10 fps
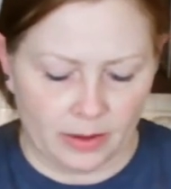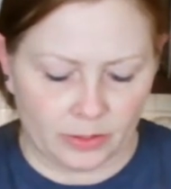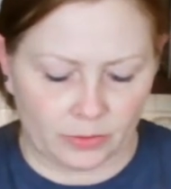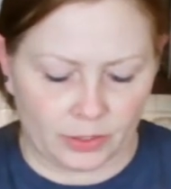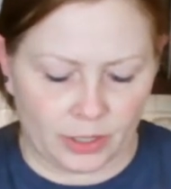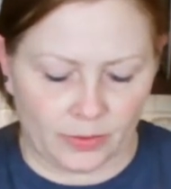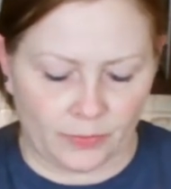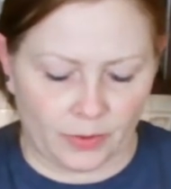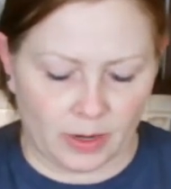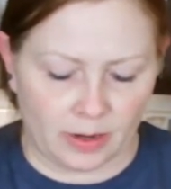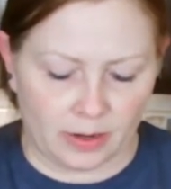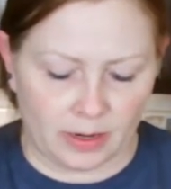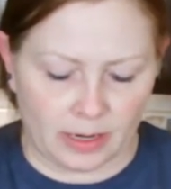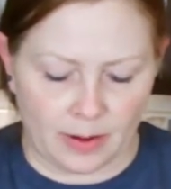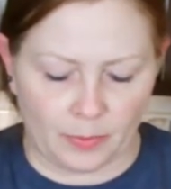So it's good for
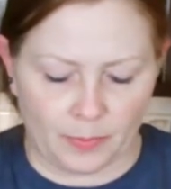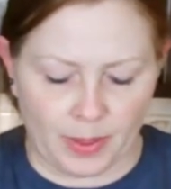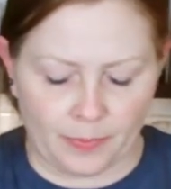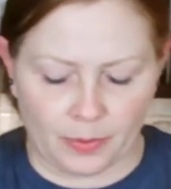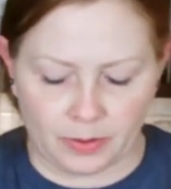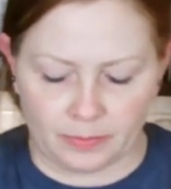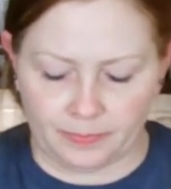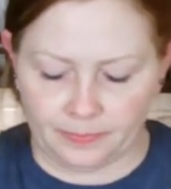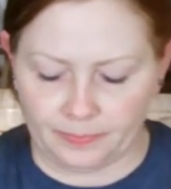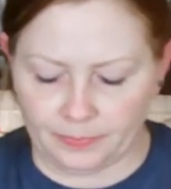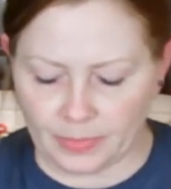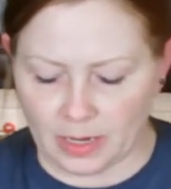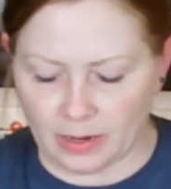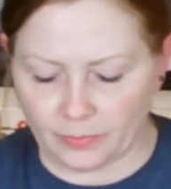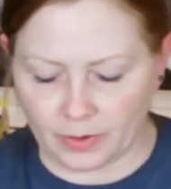a couple of people
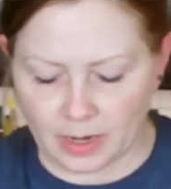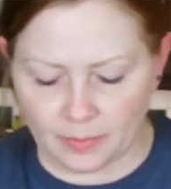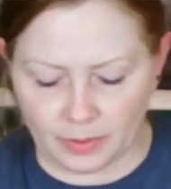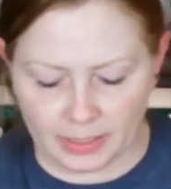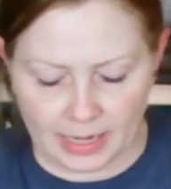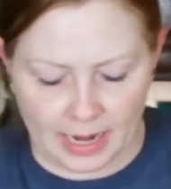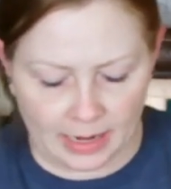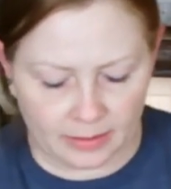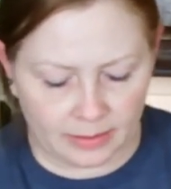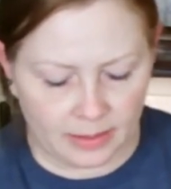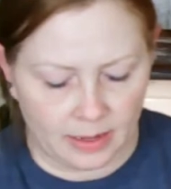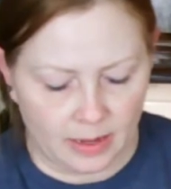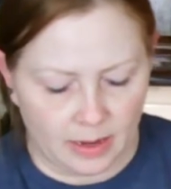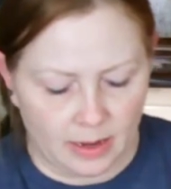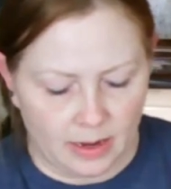for a couple of days.
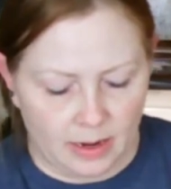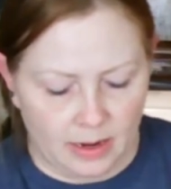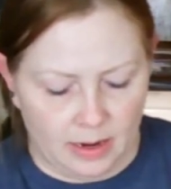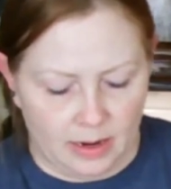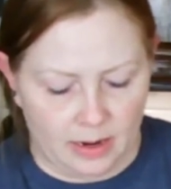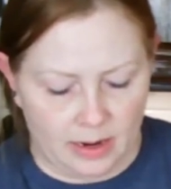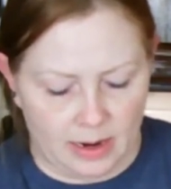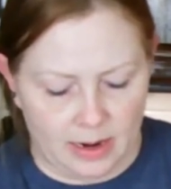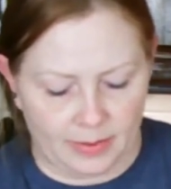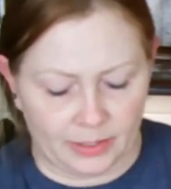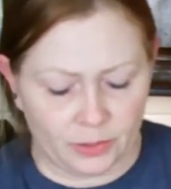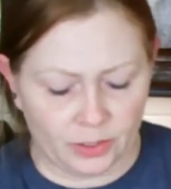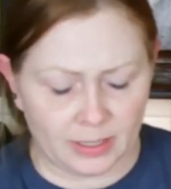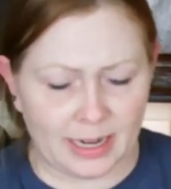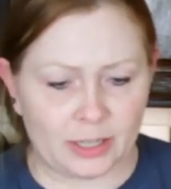It's
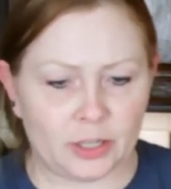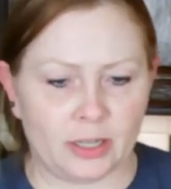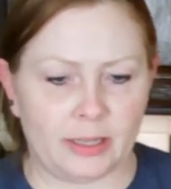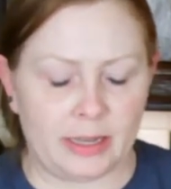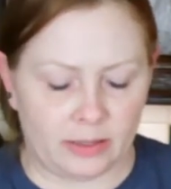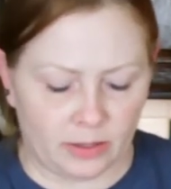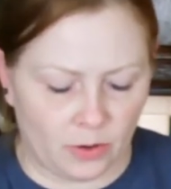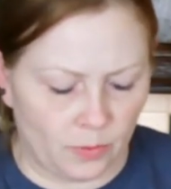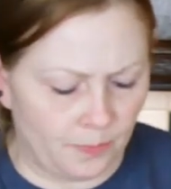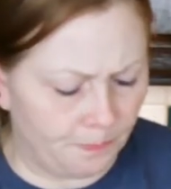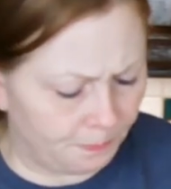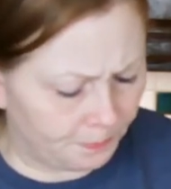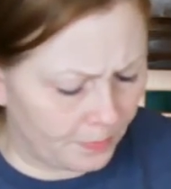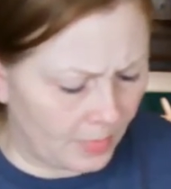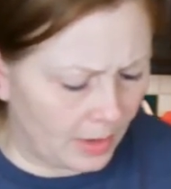just like chili, so
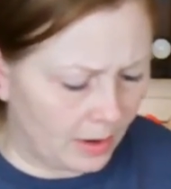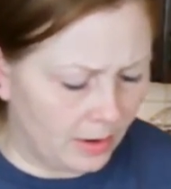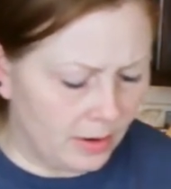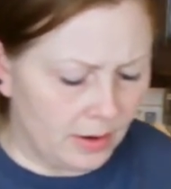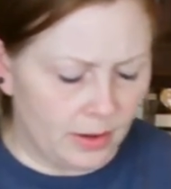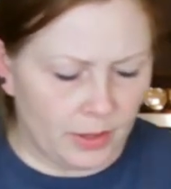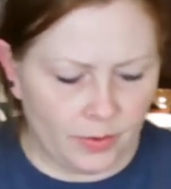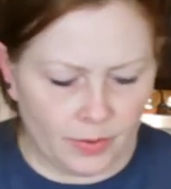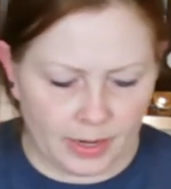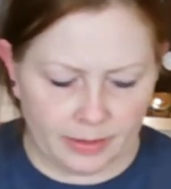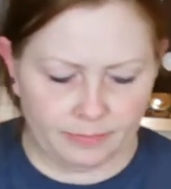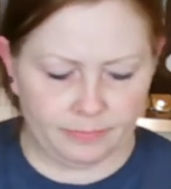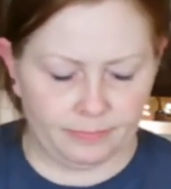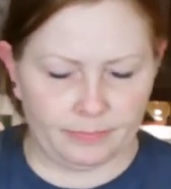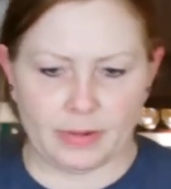you can
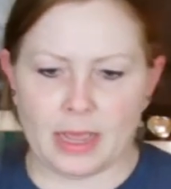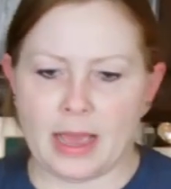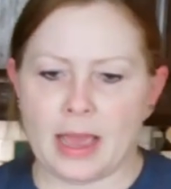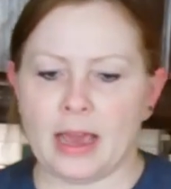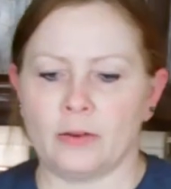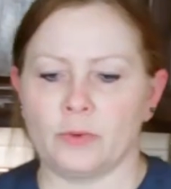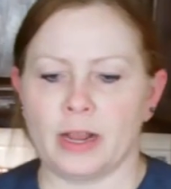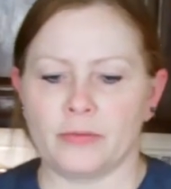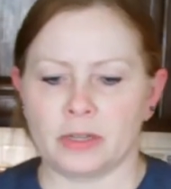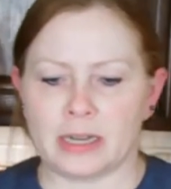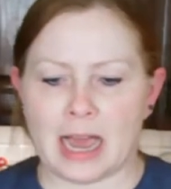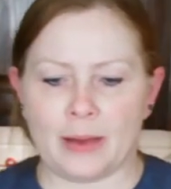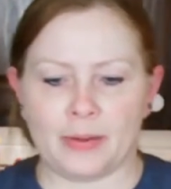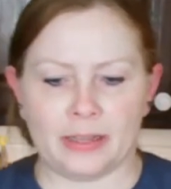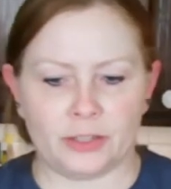add whatever
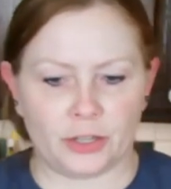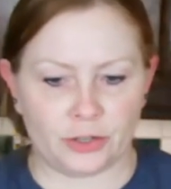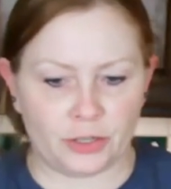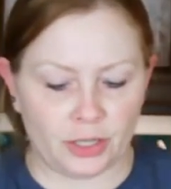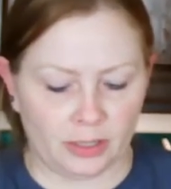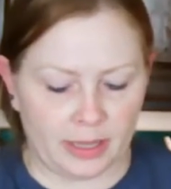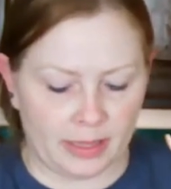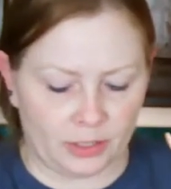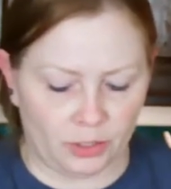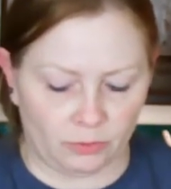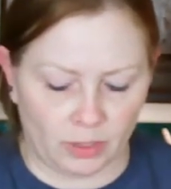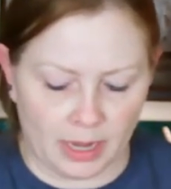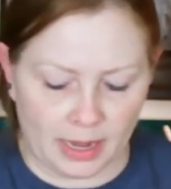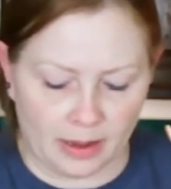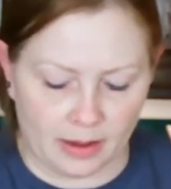toppings to your chili that you
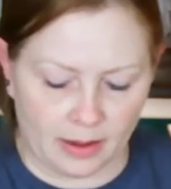like.